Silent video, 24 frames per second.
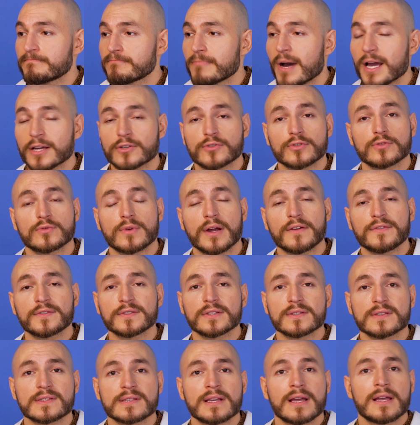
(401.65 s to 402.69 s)
micro
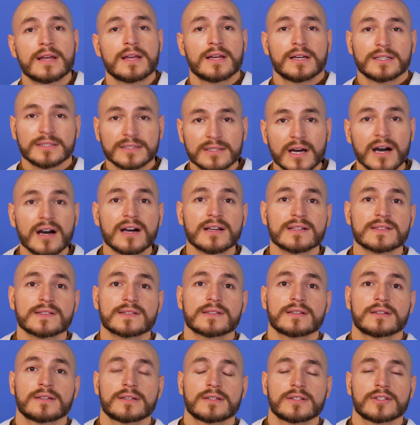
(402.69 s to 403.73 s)
roughness
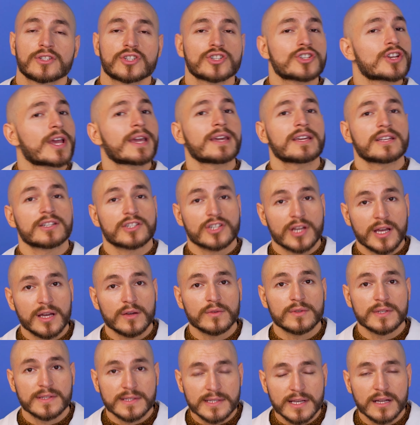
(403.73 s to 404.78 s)
does change
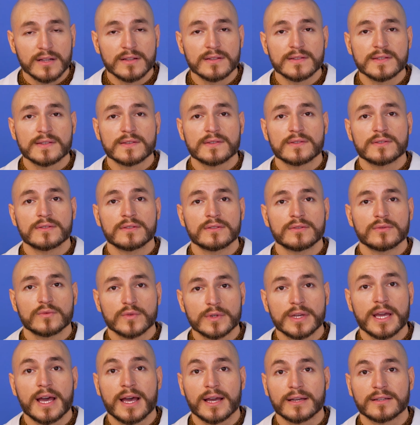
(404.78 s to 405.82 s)
how the cells
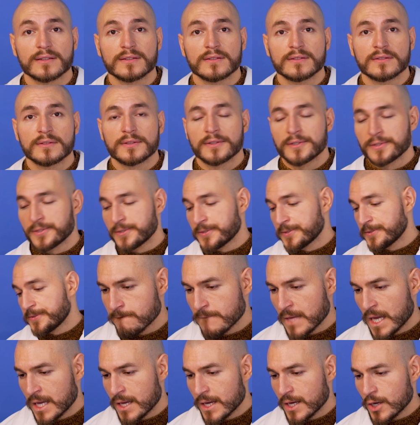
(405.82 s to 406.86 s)
react.
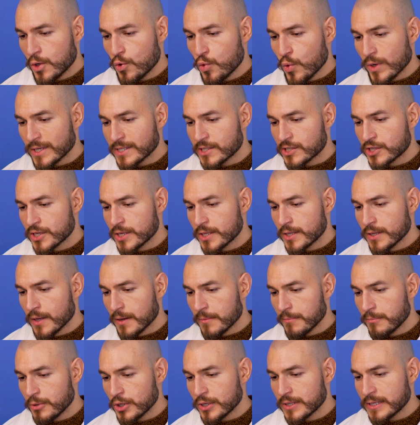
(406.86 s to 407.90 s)
Question
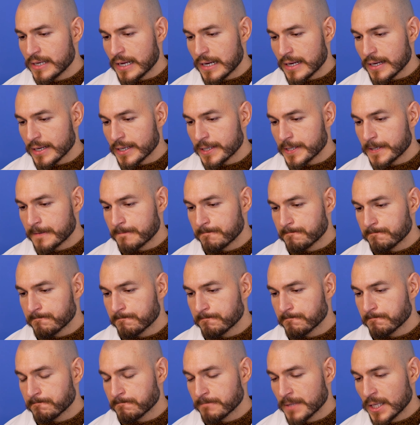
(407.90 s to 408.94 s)
number 9.
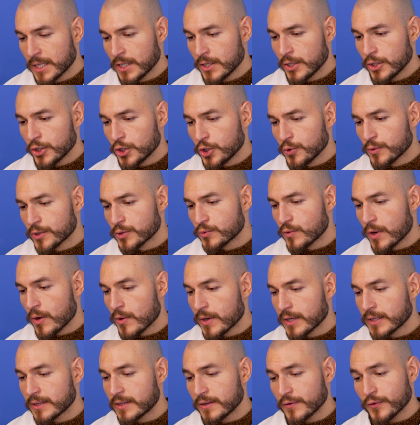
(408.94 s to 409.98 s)
You were
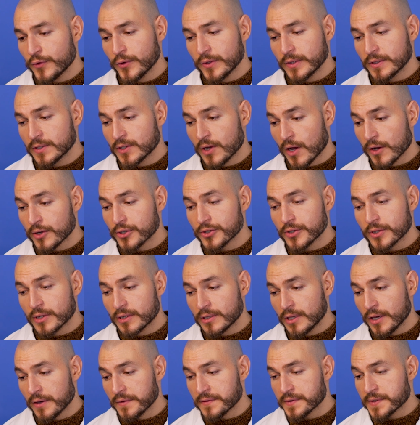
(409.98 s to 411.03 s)
wearing different color
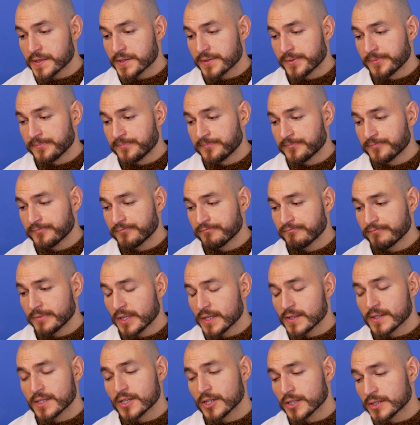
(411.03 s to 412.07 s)
gloves.
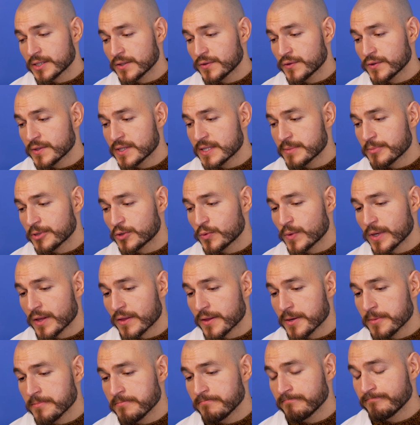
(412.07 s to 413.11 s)
Is there a difference between
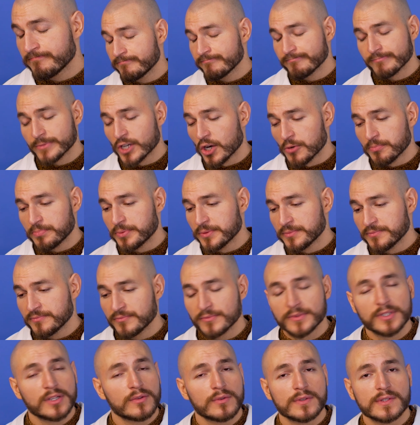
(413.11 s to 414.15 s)
them? Nope,
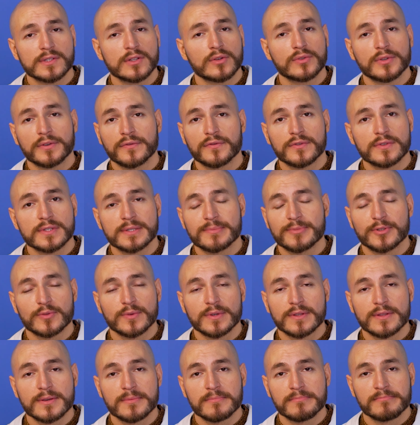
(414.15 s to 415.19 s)
there is no difference
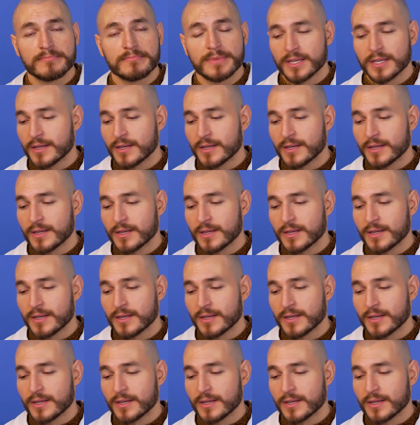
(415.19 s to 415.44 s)
between them.